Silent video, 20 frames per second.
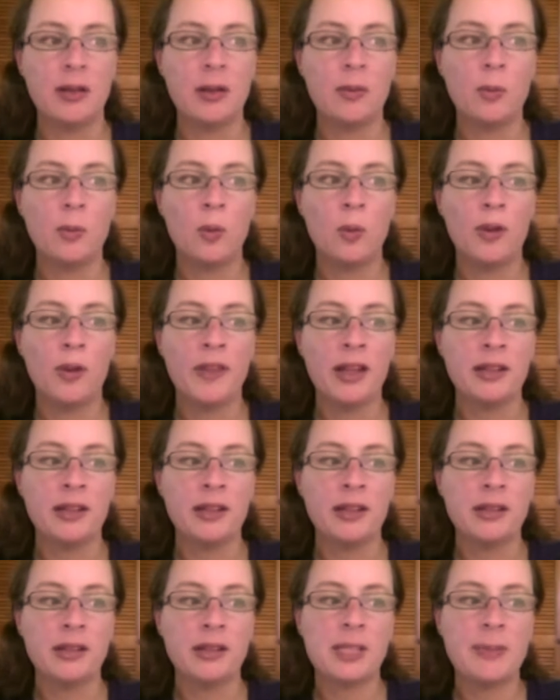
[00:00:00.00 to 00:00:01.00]
what
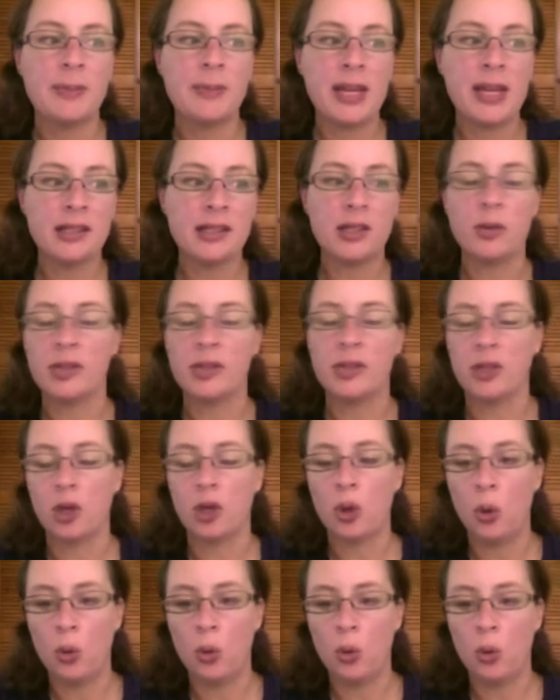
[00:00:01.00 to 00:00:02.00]
that speaks to is a
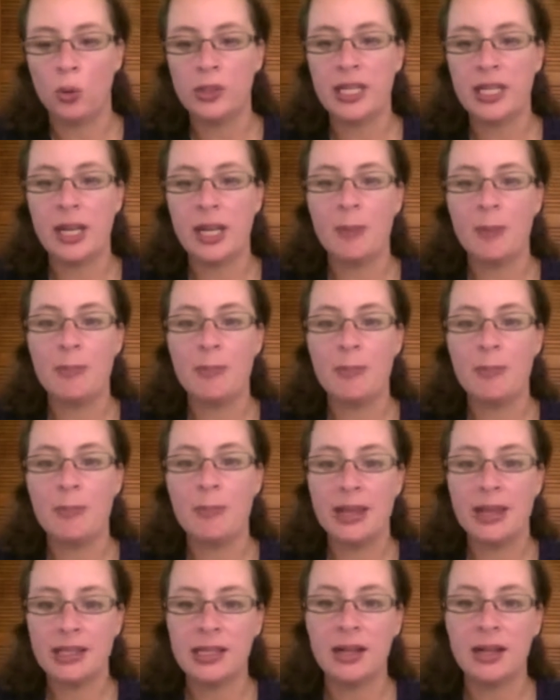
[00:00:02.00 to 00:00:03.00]
call to get
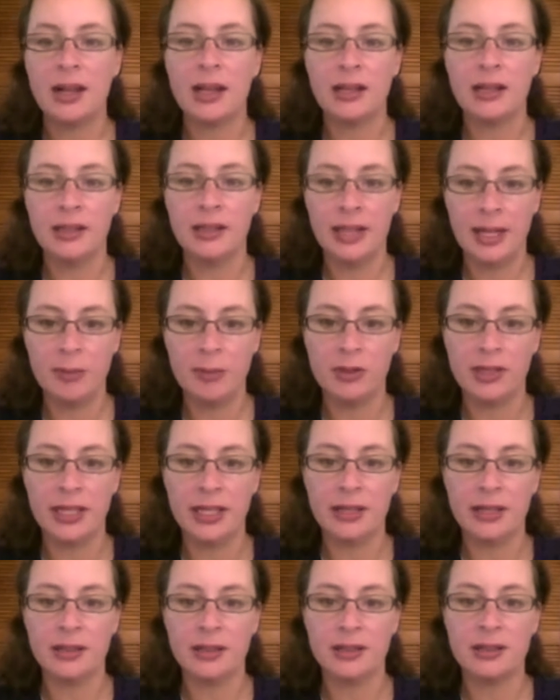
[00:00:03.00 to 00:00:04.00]
better at
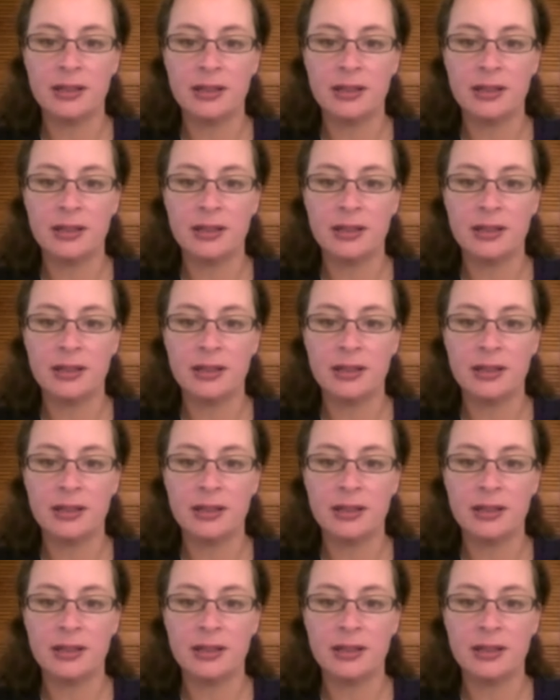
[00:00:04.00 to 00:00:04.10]
labeling